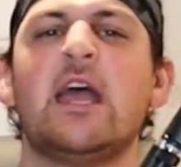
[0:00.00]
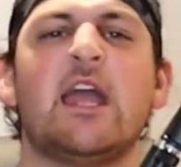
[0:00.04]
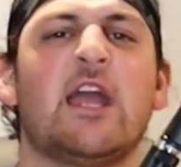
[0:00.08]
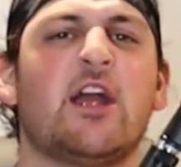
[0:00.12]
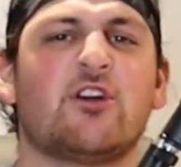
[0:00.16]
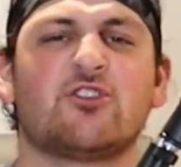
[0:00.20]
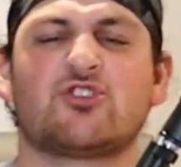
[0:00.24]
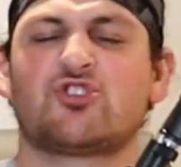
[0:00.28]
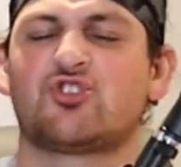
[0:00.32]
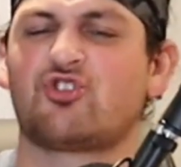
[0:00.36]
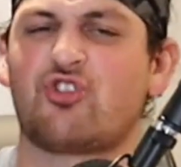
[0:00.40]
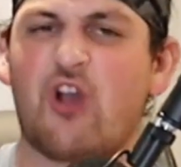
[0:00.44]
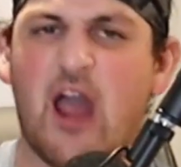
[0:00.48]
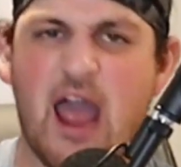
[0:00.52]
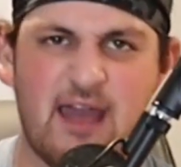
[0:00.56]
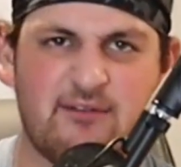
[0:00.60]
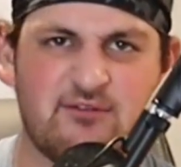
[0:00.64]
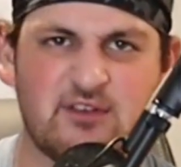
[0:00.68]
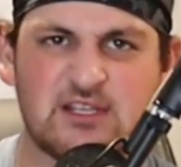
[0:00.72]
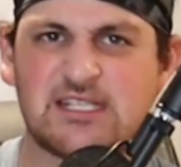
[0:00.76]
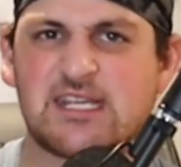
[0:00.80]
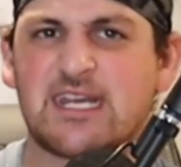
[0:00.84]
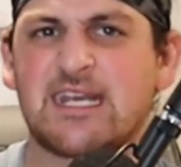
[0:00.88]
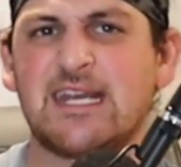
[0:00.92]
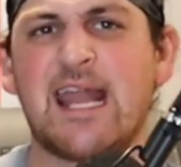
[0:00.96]
Here's
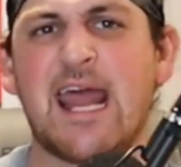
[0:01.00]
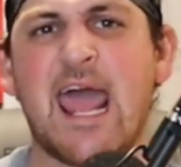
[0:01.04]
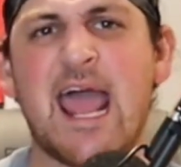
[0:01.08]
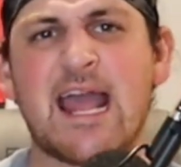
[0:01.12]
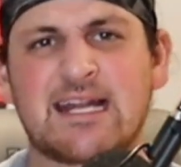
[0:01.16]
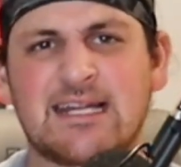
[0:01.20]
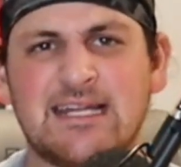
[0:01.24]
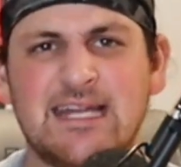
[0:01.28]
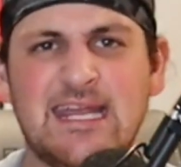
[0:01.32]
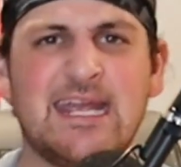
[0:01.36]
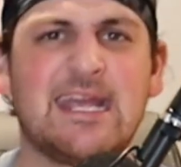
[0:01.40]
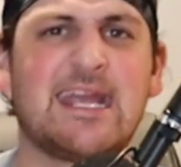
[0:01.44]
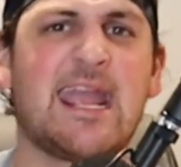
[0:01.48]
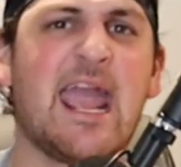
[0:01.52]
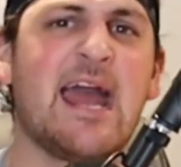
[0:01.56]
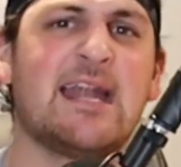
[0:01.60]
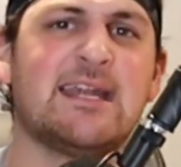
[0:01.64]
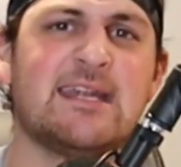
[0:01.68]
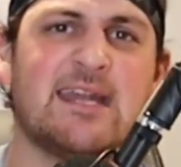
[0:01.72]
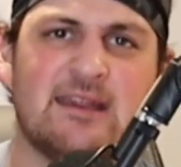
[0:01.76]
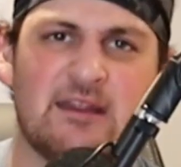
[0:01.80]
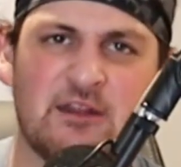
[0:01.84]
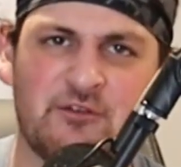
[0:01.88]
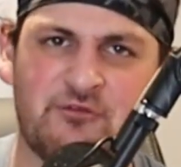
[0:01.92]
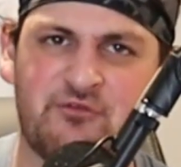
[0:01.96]
Travis Konechny
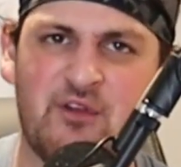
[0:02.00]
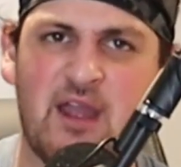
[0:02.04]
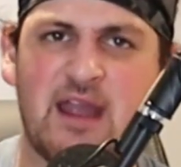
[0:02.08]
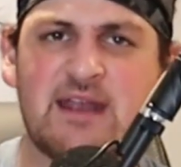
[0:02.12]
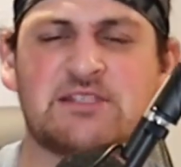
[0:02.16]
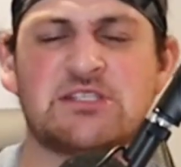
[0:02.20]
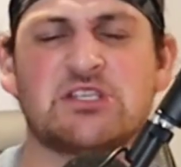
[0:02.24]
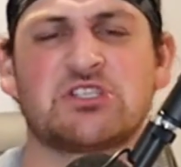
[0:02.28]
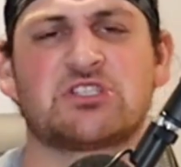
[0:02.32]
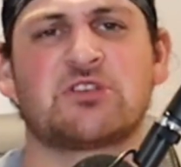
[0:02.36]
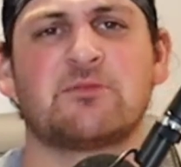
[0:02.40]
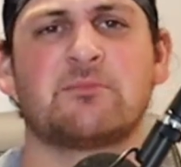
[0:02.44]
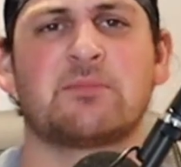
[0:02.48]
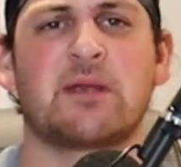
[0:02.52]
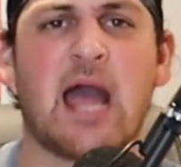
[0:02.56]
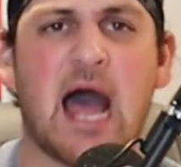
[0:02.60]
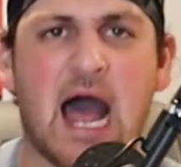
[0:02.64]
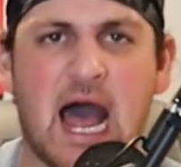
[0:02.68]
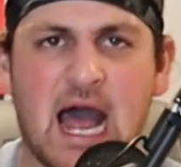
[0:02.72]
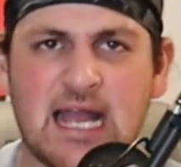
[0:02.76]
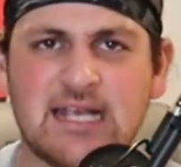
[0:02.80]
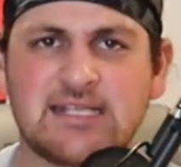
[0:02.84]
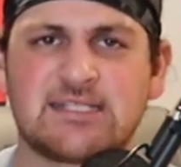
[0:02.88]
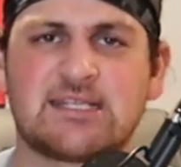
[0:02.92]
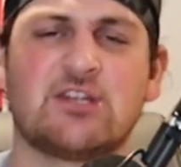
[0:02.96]
getting in the face of some
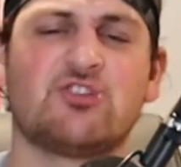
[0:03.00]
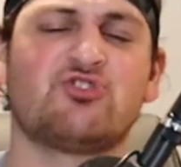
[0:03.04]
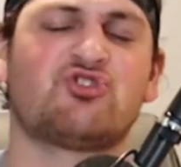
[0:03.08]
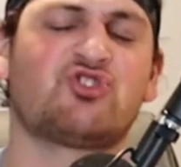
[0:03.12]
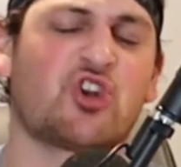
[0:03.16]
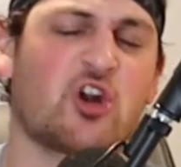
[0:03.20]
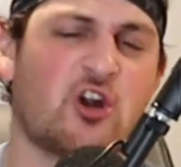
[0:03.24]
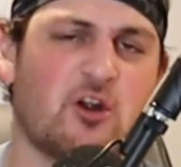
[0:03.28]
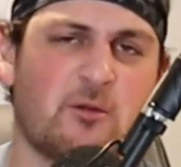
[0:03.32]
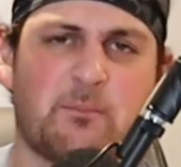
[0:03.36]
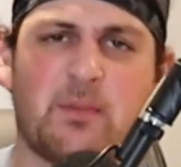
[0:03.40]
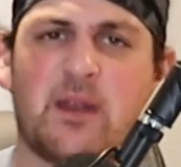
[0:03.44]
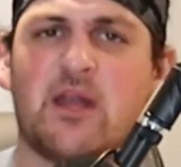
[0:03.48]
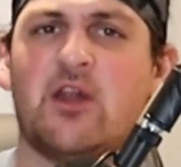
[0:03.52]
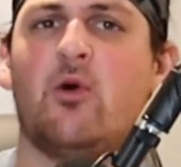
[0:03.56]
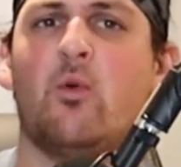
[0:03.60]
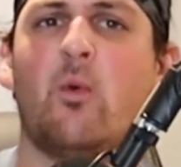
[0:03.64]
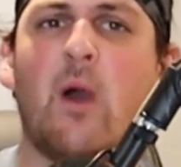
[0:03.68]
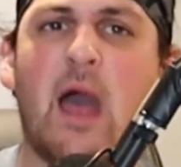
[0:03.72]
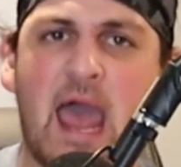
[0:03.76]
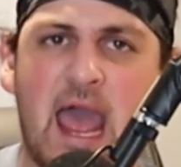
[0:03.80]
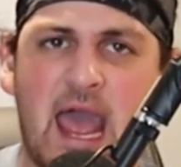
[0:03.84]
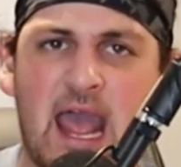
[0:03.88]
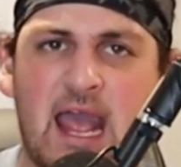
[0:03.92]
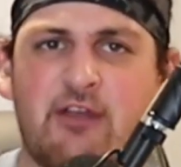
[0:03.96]
guys and chirping
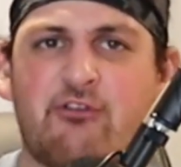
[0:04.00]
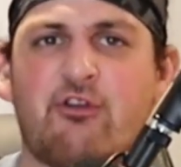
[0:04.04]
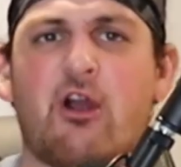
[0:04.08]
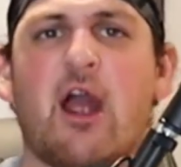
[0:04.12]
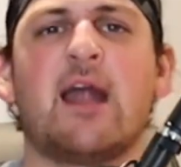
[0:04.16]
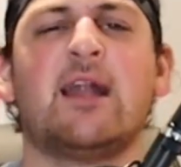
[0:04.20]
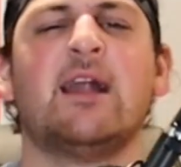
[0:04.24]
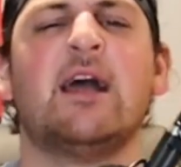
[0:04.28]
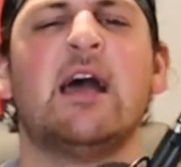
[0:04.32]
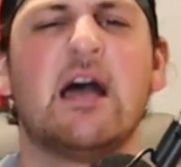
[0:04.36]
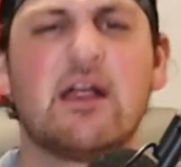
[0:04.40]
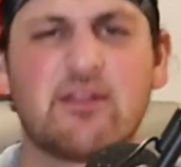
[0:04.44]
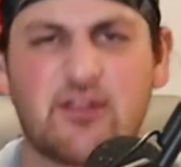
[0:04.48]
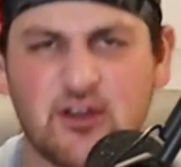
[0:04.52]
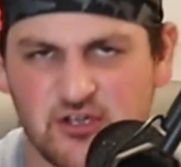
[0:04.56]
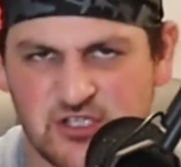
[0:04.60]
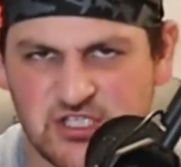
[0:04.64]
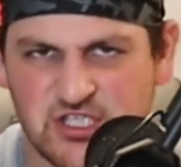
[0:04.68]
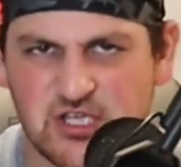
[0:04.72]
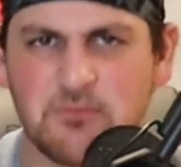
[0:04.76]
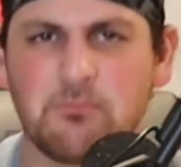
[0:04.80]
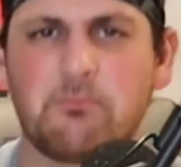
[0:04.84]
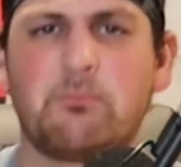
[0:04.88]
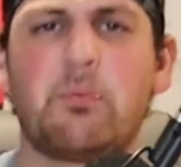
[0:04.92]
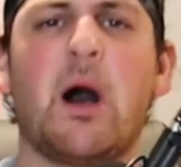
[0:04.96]
away, right? There's
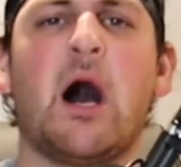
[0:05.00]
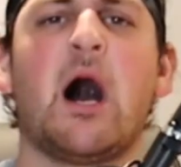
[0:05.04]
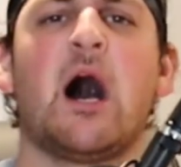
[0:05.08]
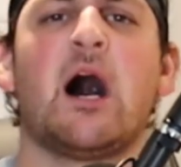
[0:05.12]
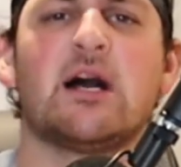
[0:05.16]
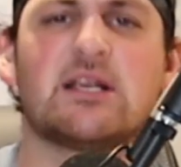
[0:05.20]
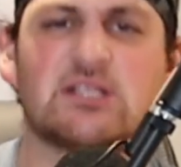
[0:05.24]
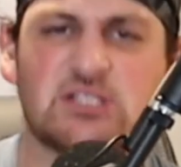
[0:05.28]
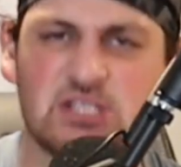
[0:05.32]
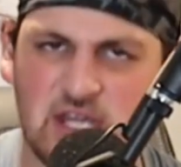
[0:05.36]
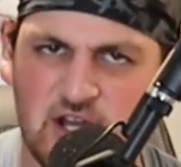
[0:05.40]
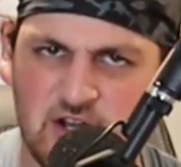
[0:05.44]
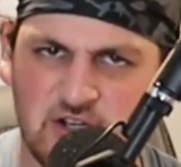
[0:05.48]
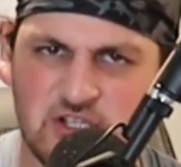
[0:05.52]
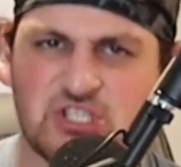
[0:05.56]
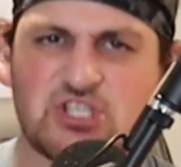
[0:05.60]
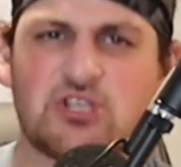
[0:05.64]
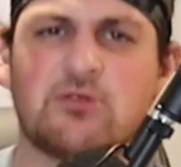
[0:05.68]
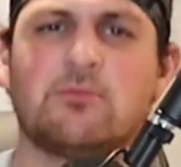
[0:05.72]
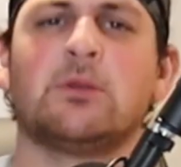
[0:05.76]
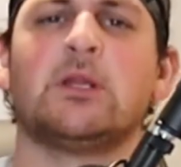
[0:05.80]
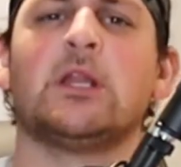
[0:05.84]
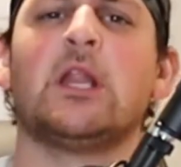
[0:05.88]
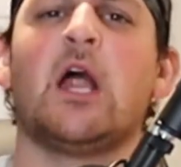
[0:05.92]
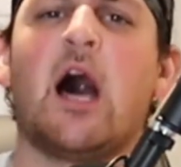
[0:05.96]
some buzz. There's
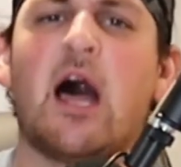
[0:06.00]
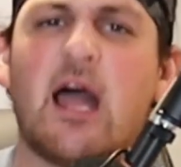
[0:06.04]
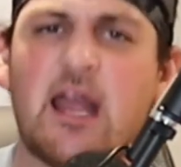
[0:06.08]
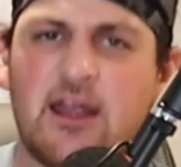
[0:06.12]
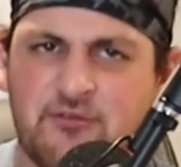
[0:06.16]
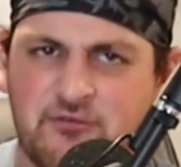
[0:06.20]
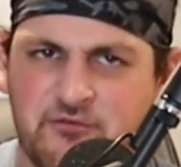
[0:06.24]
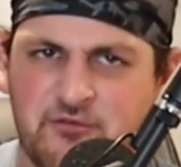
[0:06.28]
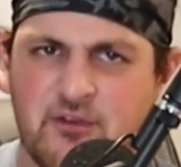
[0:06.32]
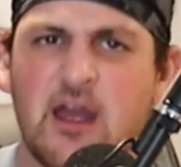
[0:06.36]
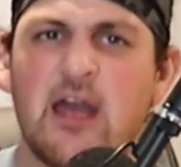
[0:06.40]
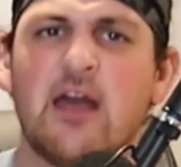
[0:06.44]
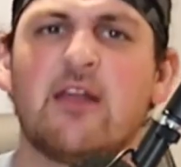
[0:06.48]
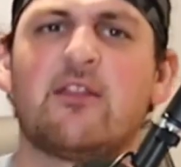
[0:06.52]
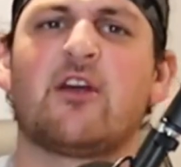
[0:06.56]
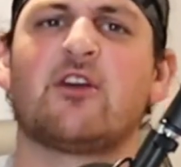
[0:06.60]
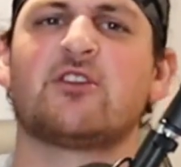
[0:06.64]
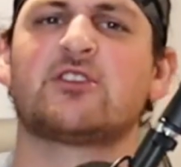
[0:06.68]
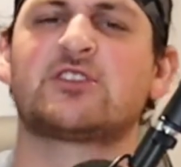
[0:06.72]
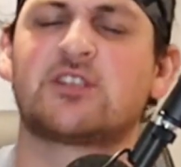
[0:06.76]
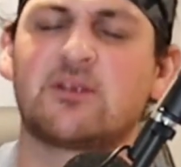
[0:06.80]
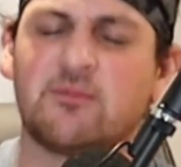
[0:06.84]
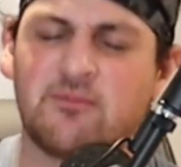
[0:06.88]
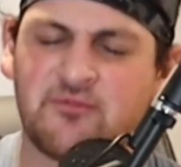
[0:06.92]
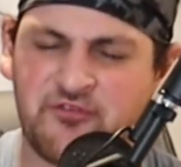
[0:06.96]
some life.
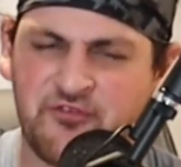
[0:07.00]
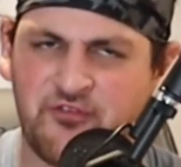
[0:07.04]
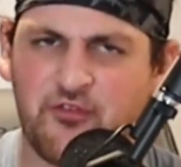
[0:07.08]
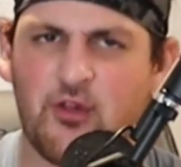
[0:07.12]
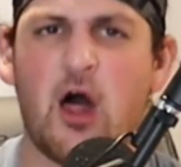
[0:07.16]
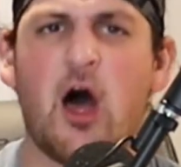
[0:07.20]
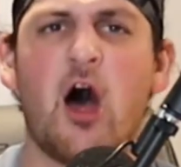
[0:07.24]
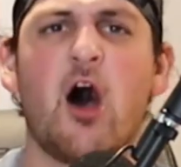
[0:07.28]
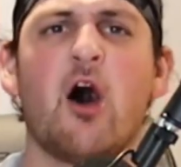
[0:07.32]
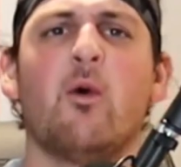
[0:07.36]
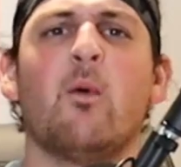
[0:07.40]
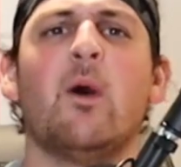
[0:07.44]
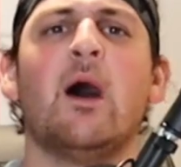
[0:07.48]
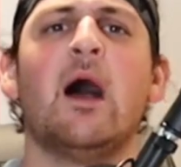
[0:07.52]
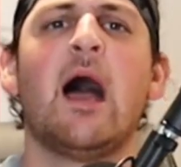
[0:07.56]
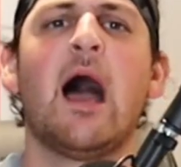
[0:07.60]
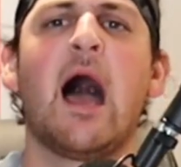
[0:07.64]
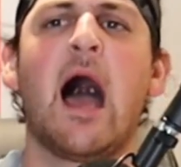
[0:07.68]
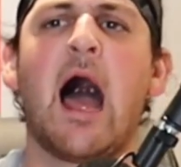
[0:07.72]
There's some flow.